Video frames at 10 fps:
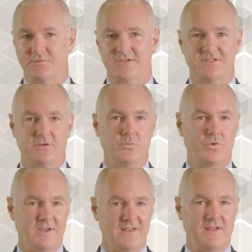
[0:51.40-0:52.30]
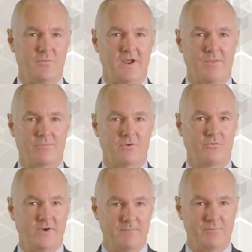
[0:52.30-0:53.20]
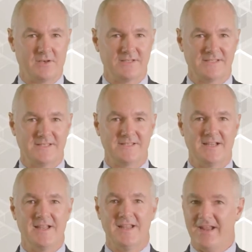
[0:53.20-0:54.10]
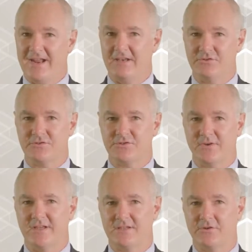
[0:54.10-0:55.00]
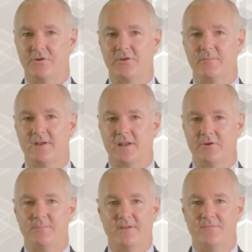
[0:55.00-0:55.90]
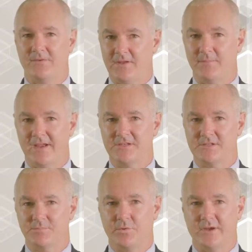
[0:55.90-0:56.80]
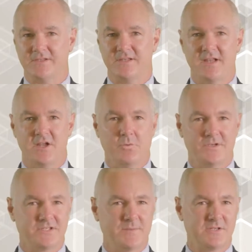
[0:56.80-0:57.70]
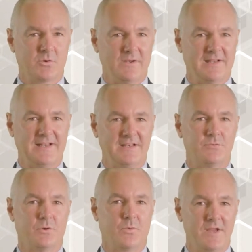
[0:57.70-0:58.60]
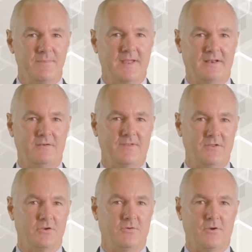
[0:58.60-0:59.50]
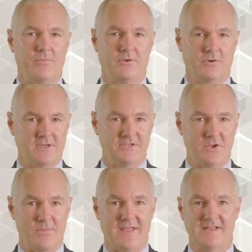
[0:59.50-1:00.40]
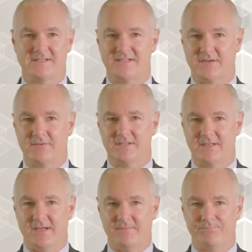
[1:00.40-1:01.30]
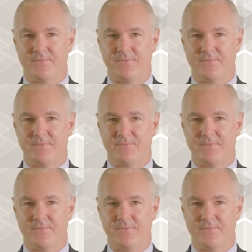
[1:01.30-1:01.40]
were still working their way through credit policies and interest rates had earlier been lowered by 50 basis points, which subsequently led to a rebound in value growth in early 2017.